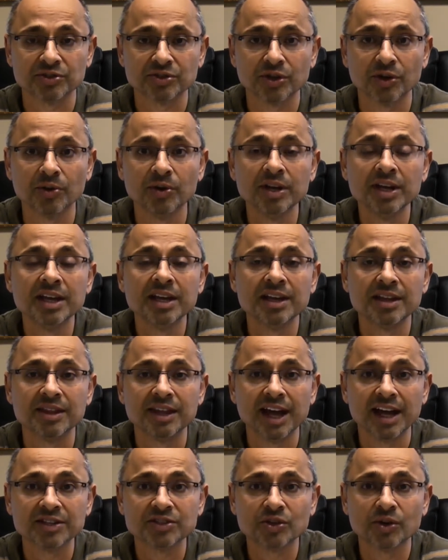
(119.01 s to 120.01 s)
So
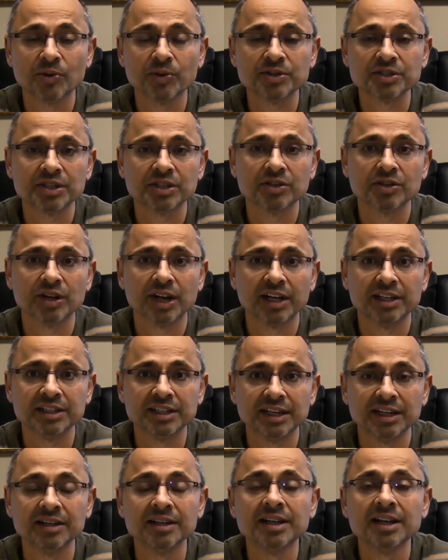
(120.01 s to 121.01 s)
that's always a good
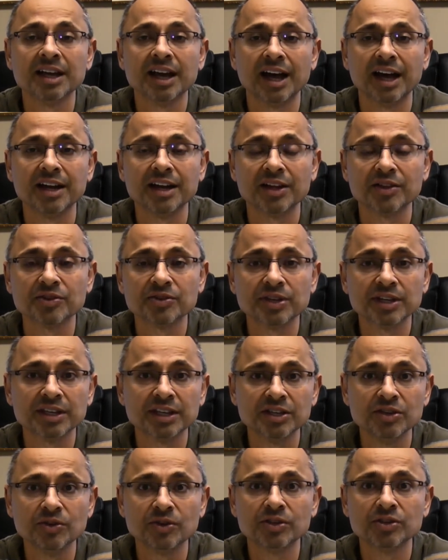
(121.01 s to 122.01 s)
idea. Another thing
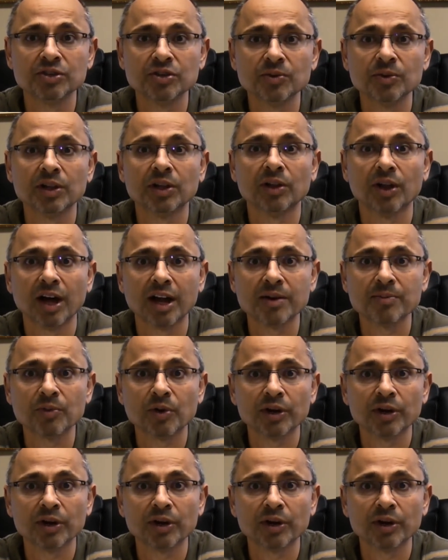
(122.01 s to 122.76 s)
that you can do with a lot